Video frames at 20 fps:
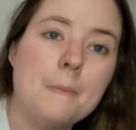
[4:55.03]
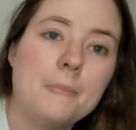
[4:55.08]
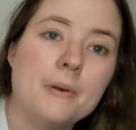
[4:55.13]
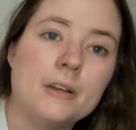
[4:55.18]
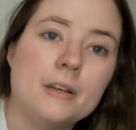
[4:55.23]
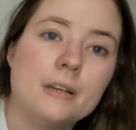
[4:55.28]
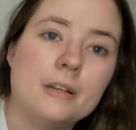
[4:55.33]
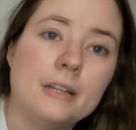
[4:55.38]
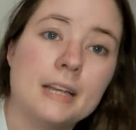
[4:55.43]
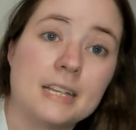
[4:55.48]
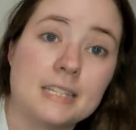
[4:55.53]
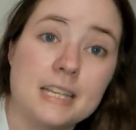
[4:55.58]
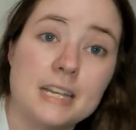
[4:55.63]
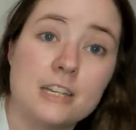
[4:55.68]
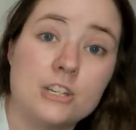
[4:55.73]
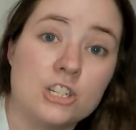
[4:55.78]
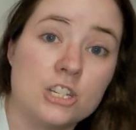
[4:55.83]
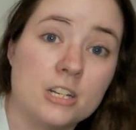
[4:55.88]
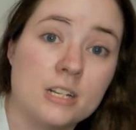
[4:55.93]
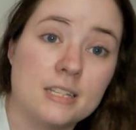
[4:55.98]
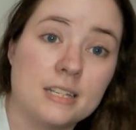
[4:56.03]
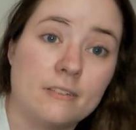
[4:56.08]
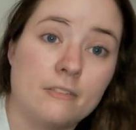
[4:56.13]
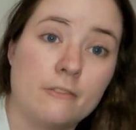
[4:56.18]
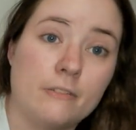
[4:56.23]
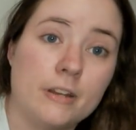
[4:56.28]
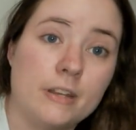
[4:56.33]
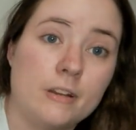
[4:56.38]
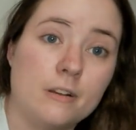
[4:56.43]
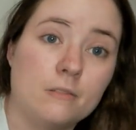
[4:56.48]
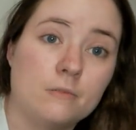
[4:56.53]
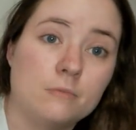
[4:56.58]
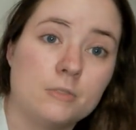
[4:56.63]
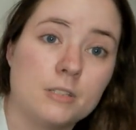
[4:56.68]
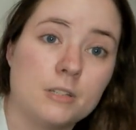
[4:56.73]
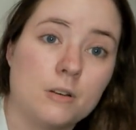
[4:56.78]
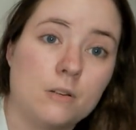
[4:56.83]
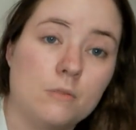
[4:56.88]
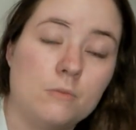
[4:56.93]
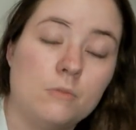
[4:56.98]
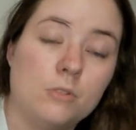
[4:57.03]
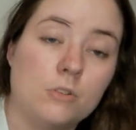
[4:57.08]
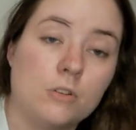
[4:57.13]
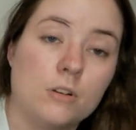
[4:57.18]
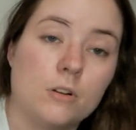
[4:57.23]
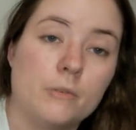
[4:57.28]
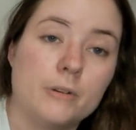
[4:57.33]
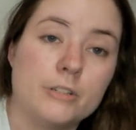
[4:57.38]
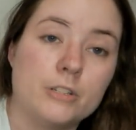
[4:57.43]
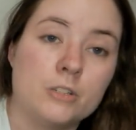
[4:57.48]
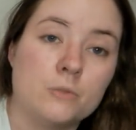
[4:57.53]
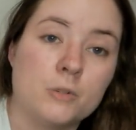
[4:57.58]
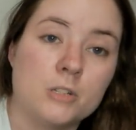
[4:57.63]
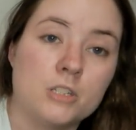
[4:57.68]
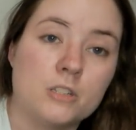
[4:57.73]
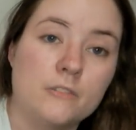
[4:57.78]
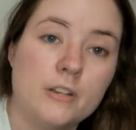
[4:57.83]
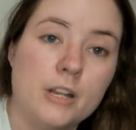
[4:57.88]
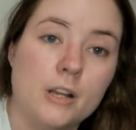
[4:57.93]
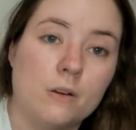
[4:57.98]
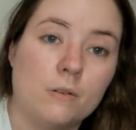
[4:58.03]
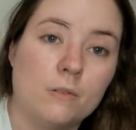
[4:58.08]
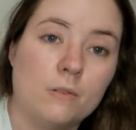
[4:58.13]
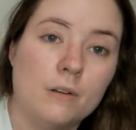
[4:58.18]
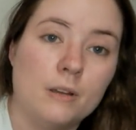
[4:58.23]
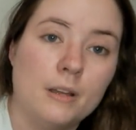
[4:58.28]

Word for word: But like I said, she does have a video, so you could always just watch the video.